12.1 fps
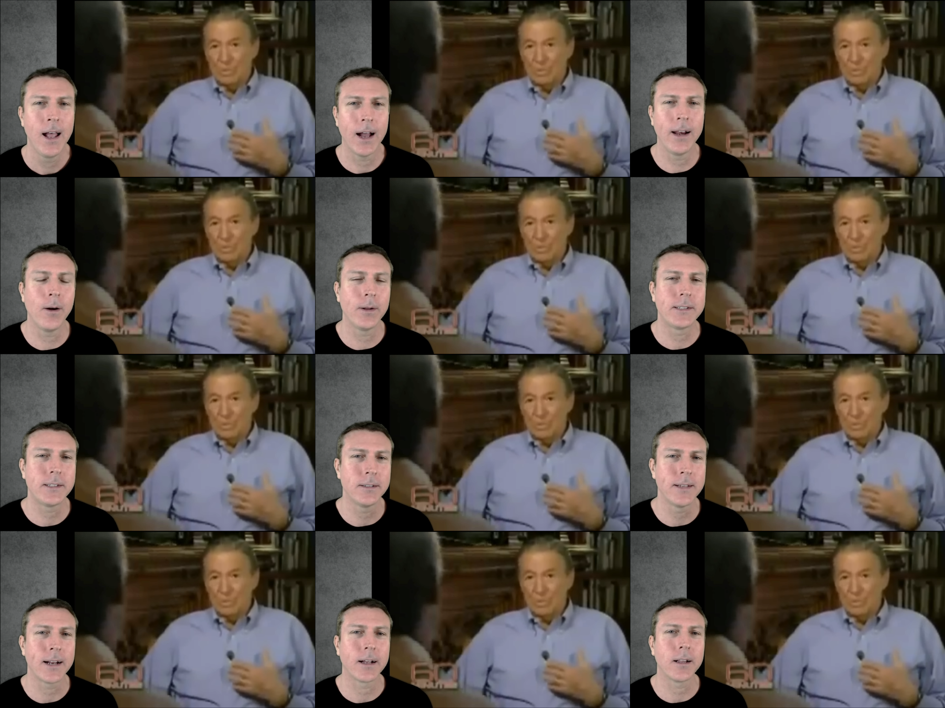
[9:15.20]
Speaker 1: I know it's
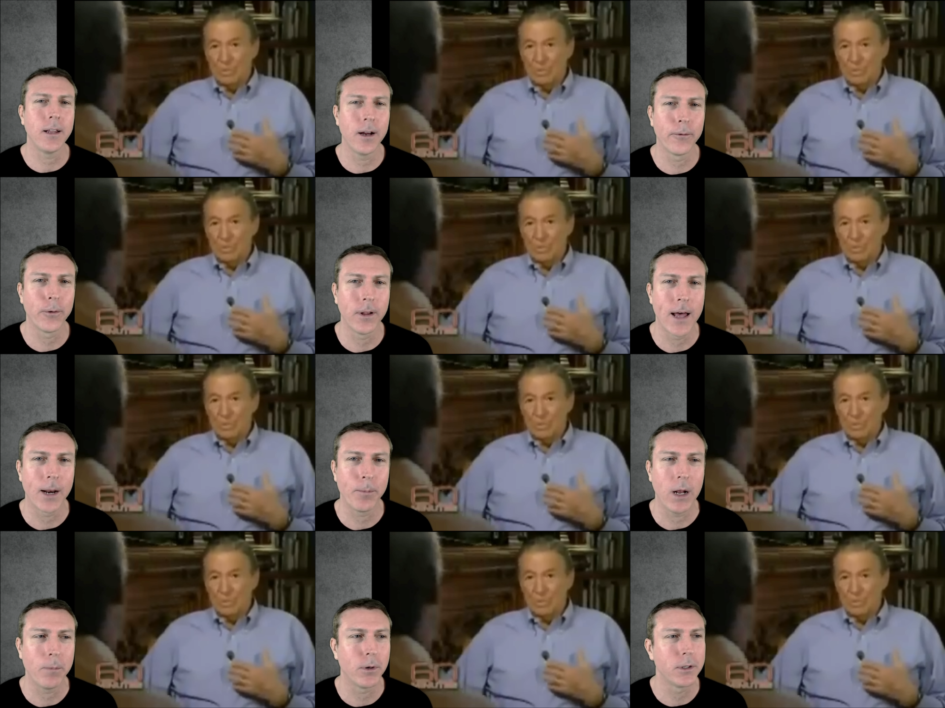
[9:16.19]
still not clear for a lot
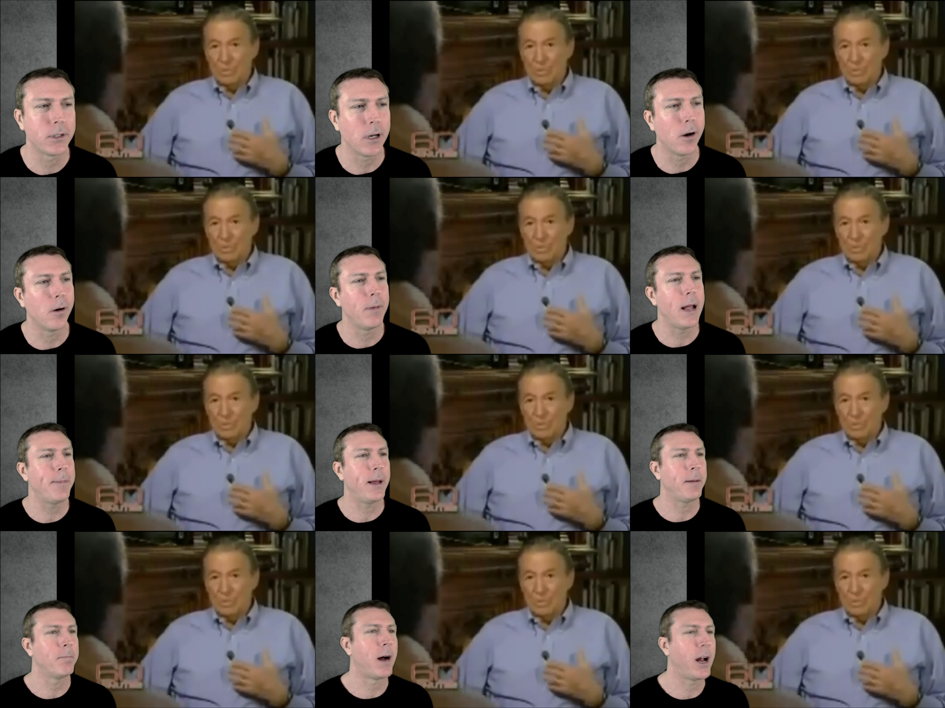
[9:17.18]
of people, so
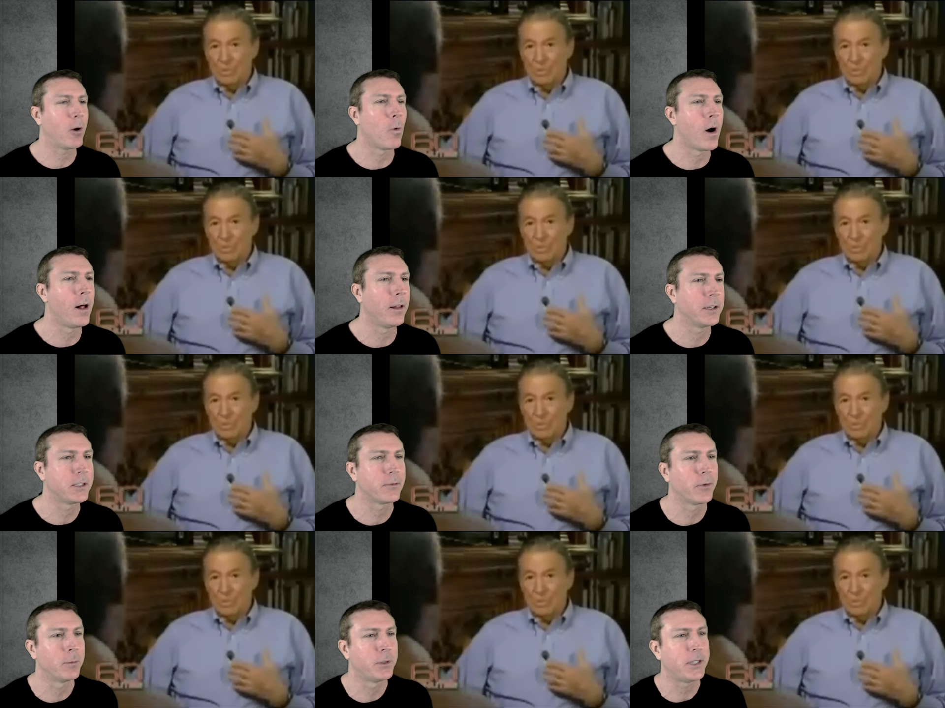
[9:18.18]
maybe Mike
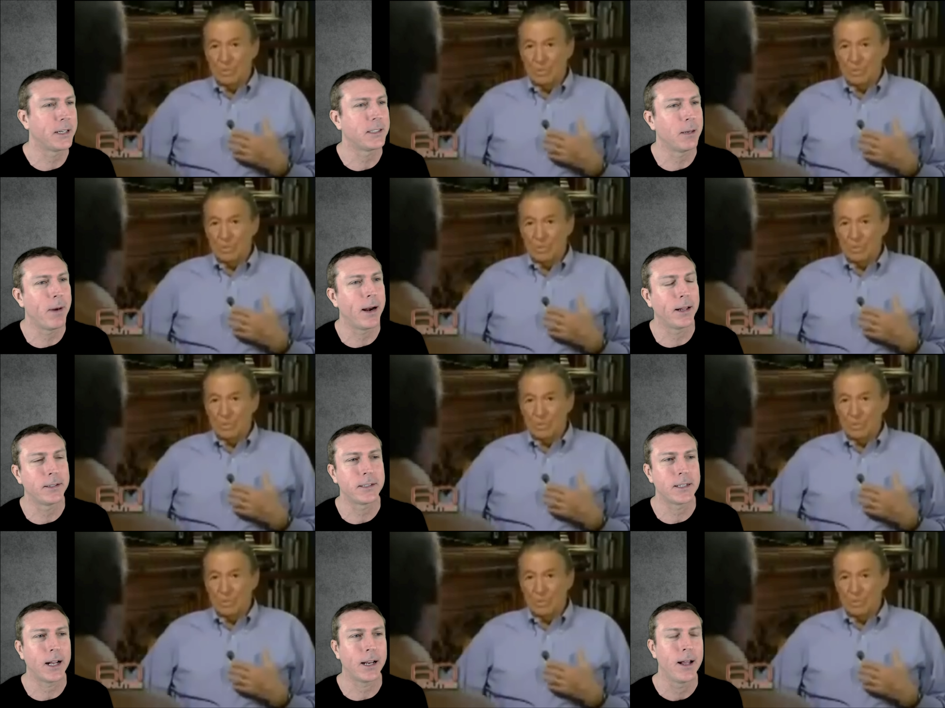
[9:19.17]
Wallace from 60
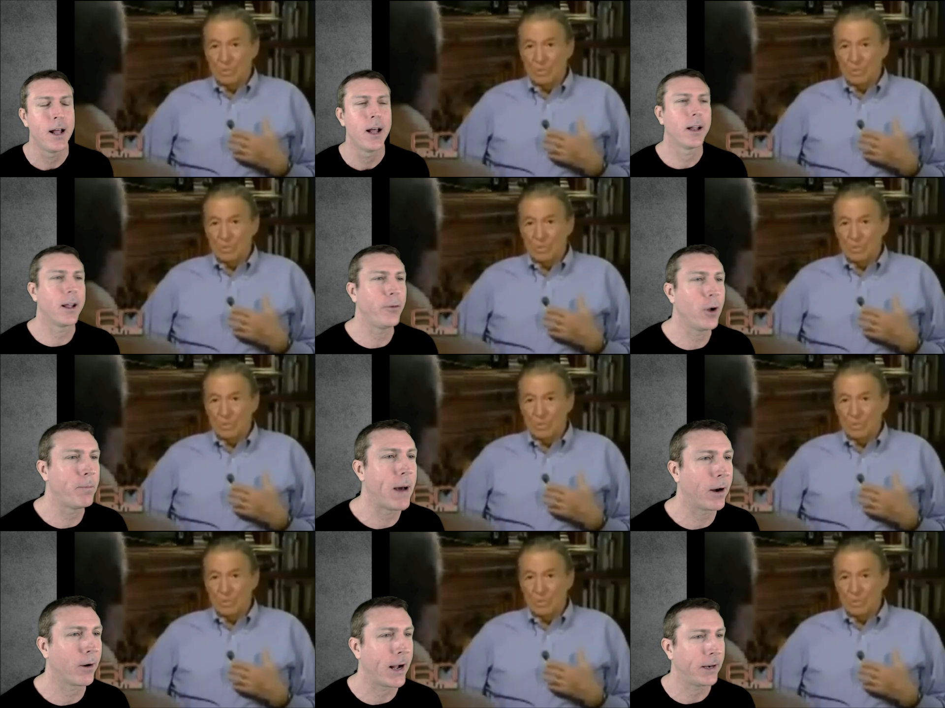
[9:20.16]
Minutes can give you a better